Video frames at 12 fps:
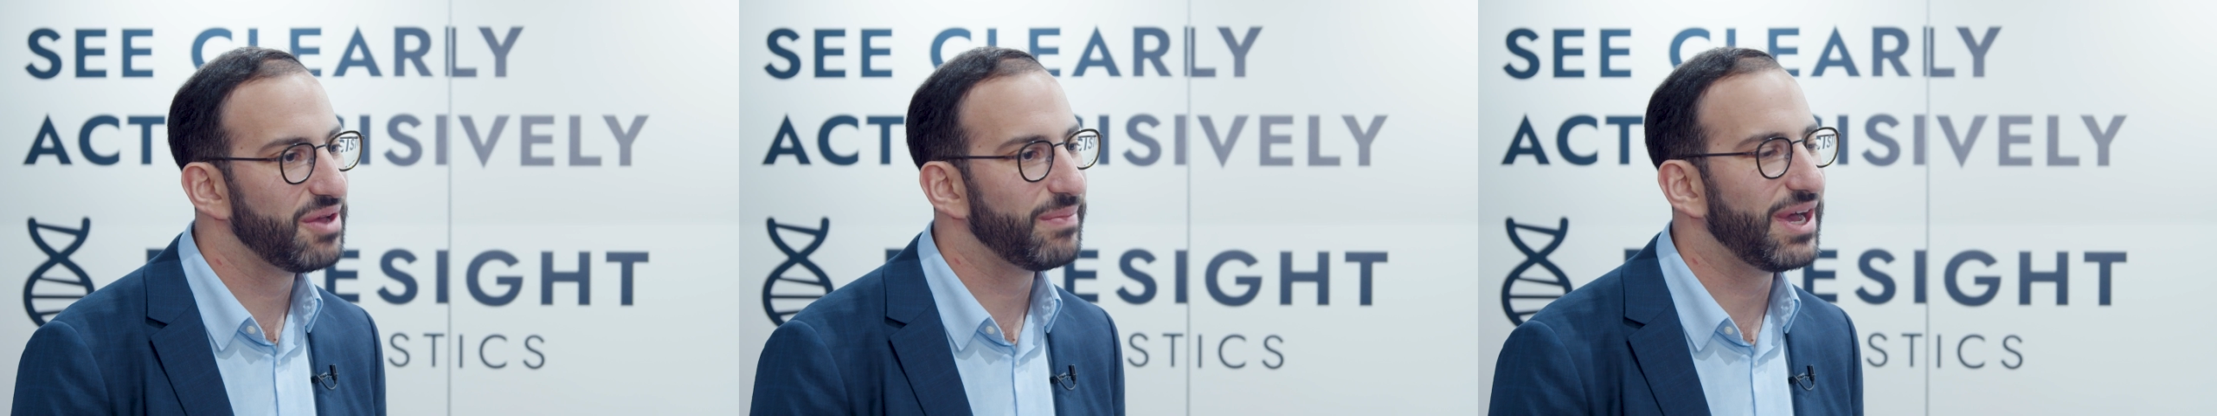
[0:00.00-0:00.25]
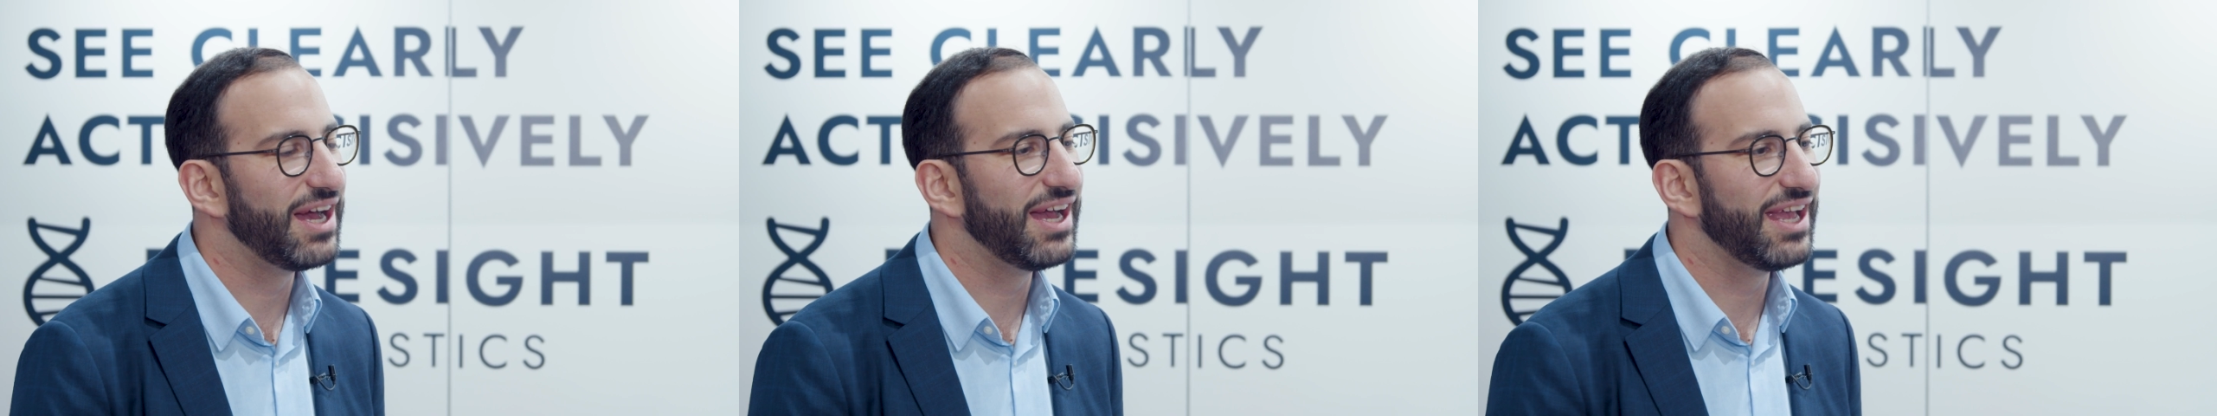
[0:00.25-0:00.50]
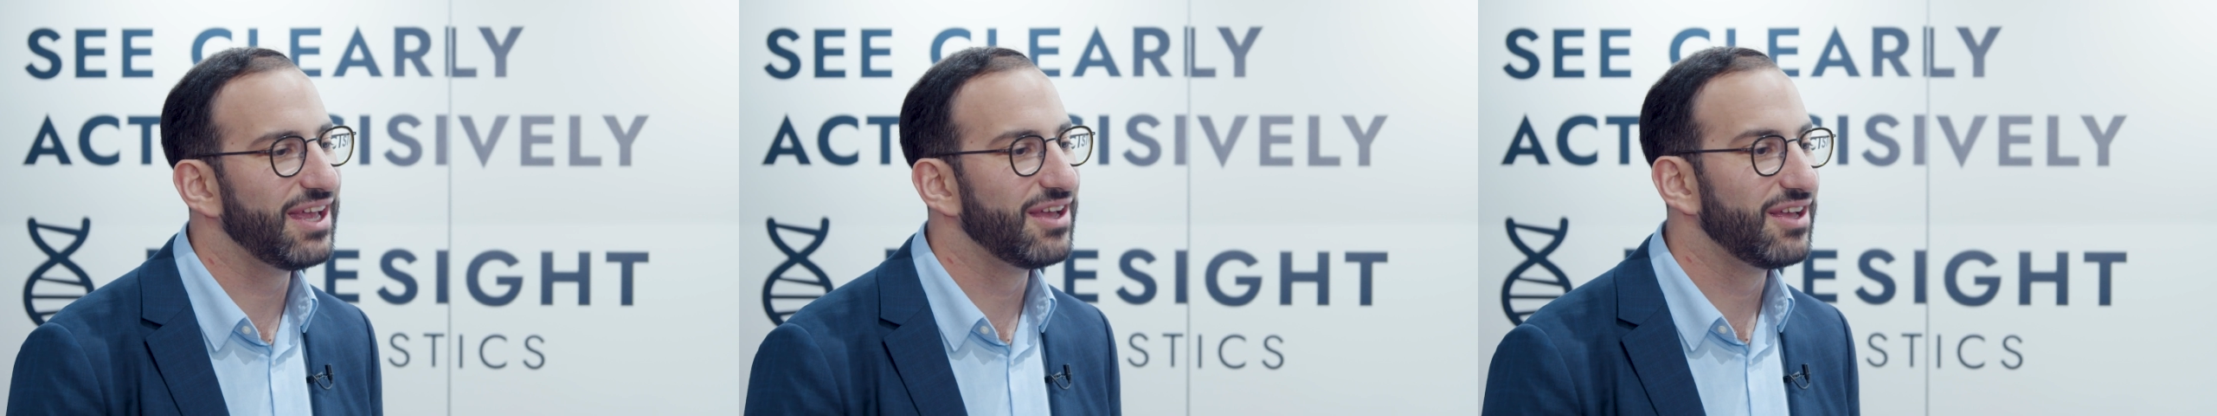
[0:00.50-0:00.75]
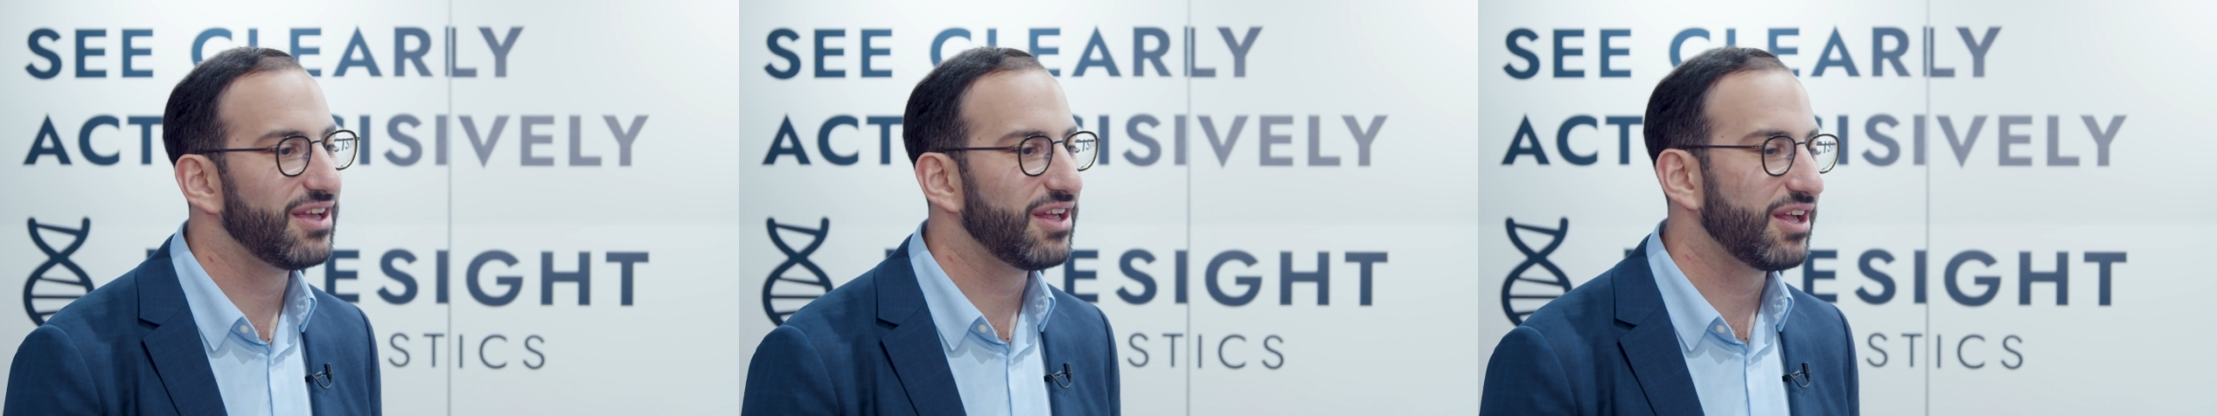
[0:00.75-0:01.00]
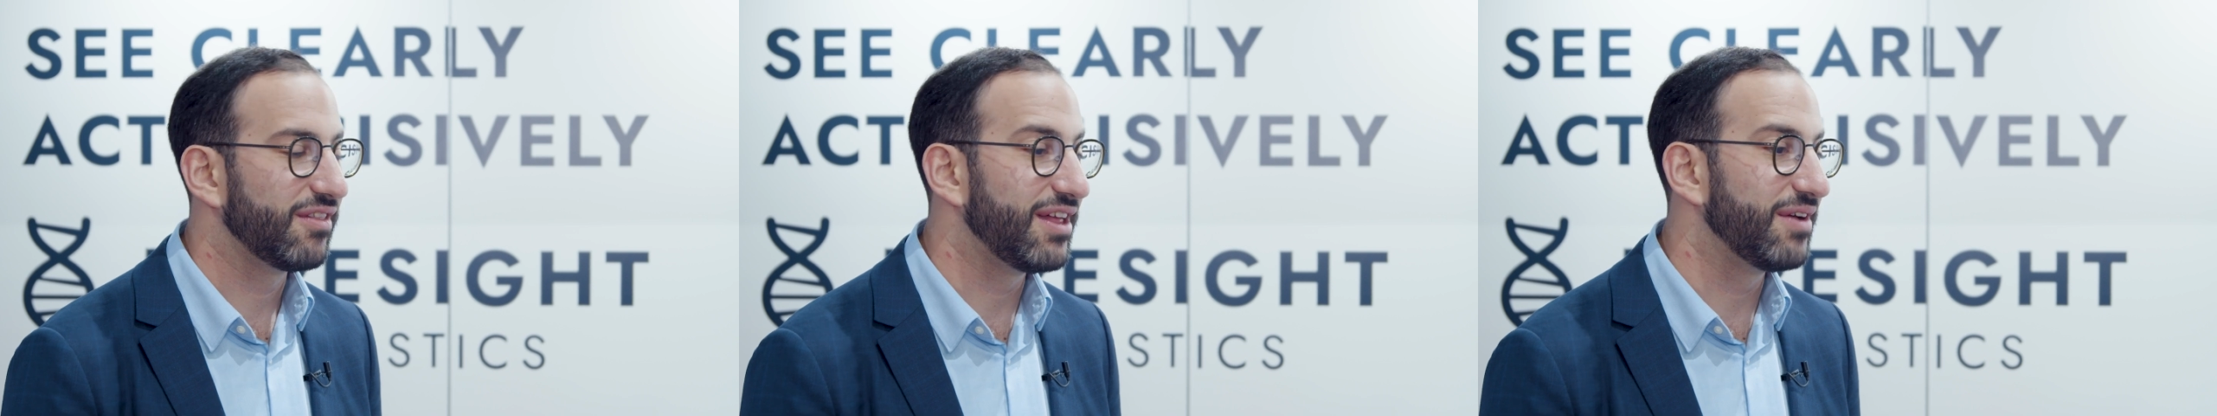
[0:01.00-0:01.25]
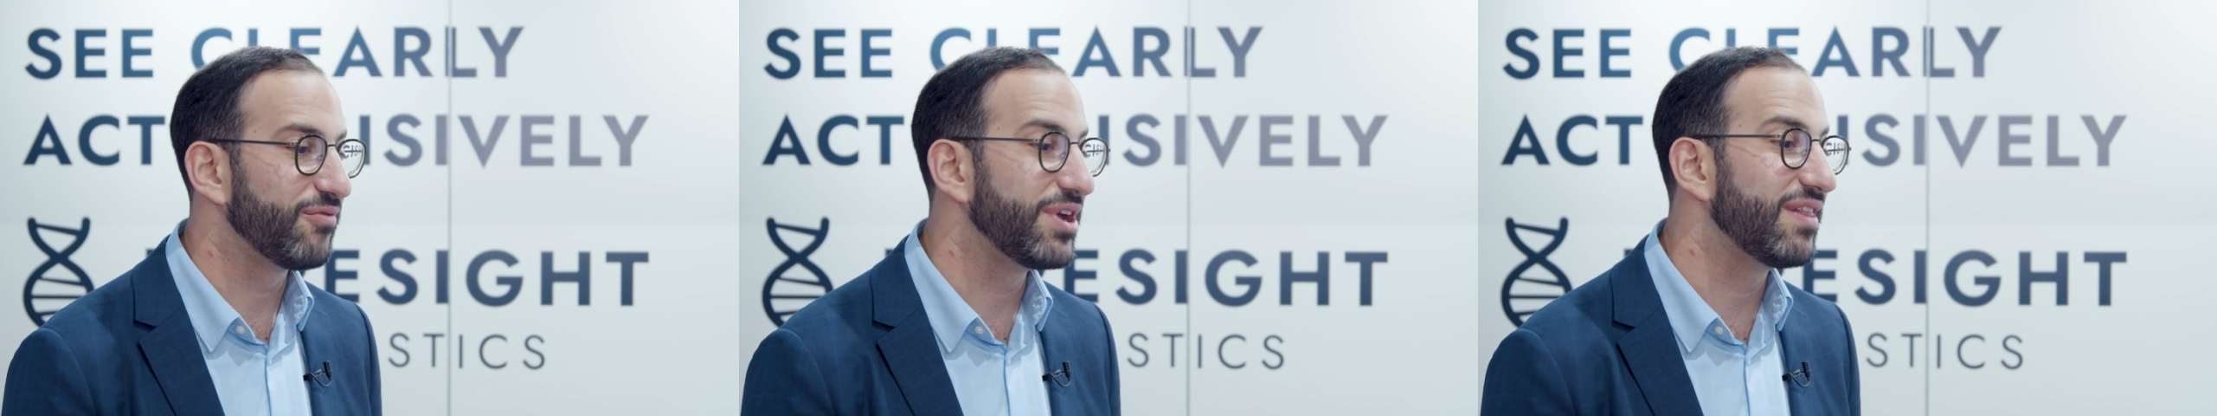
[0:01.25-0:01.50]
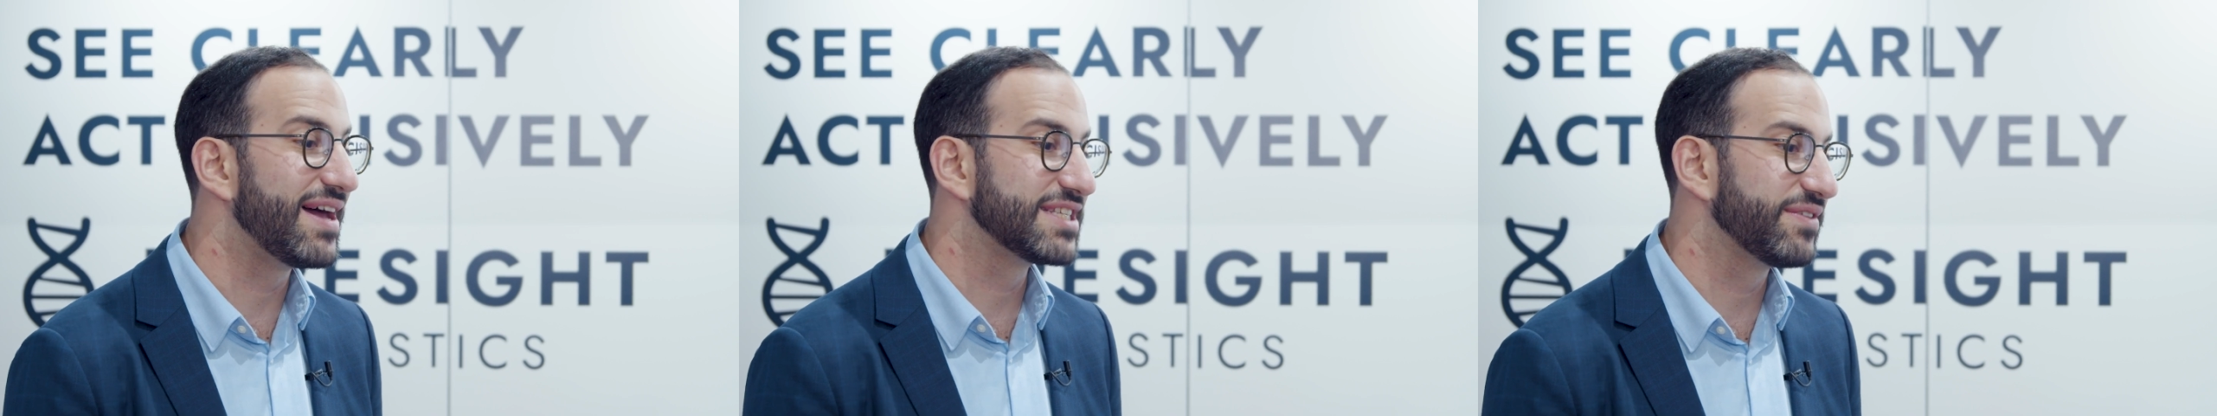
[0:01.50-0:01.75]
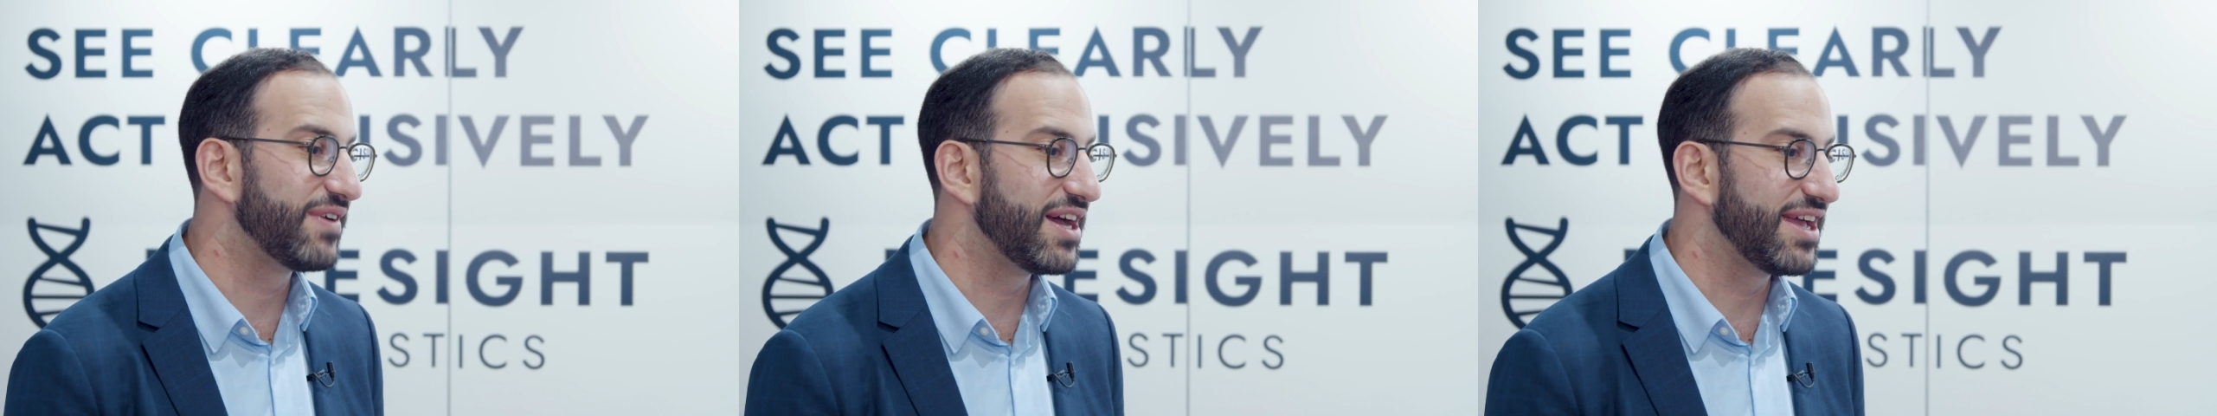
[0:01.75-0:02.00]
by
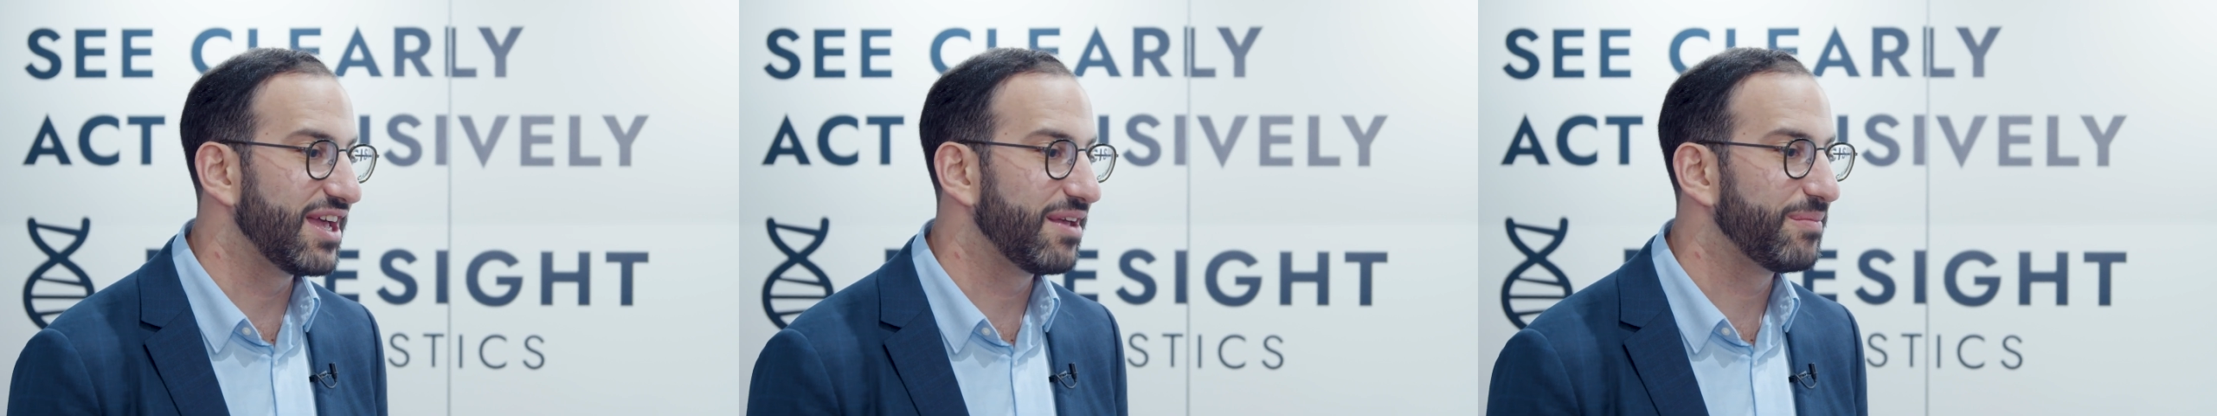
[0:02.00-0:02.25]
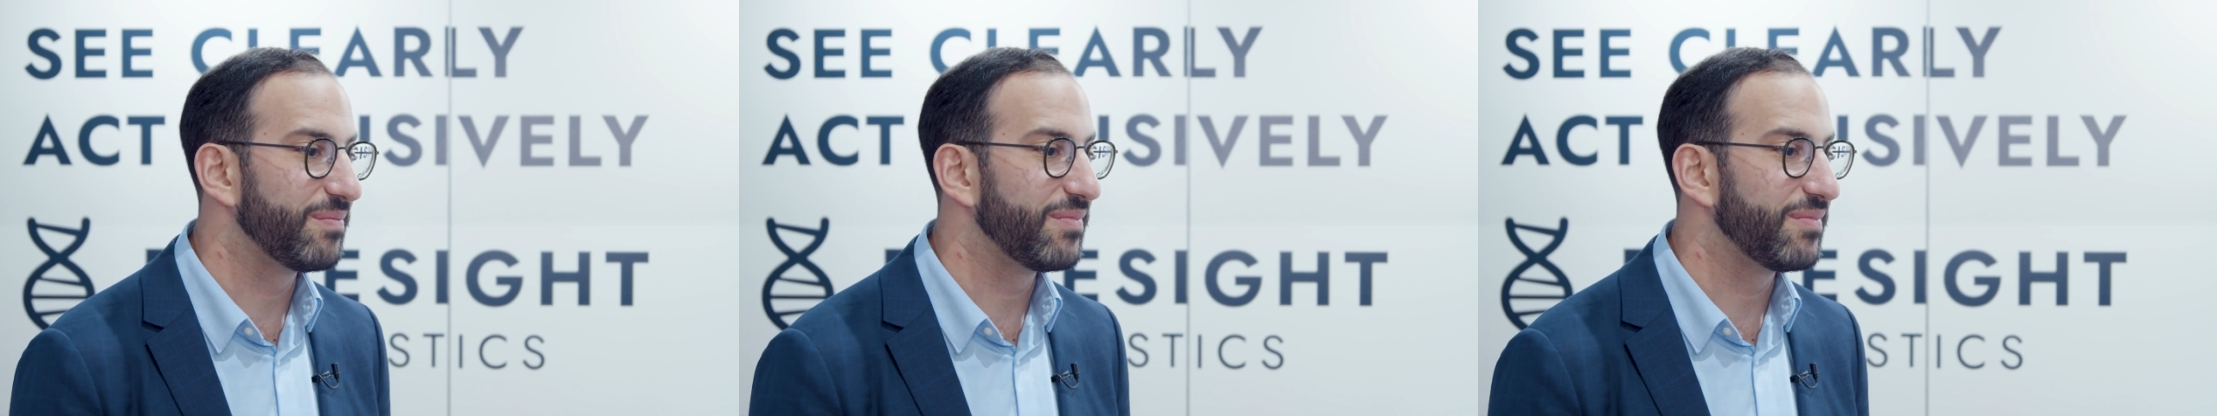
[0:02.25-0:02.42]
reclassifying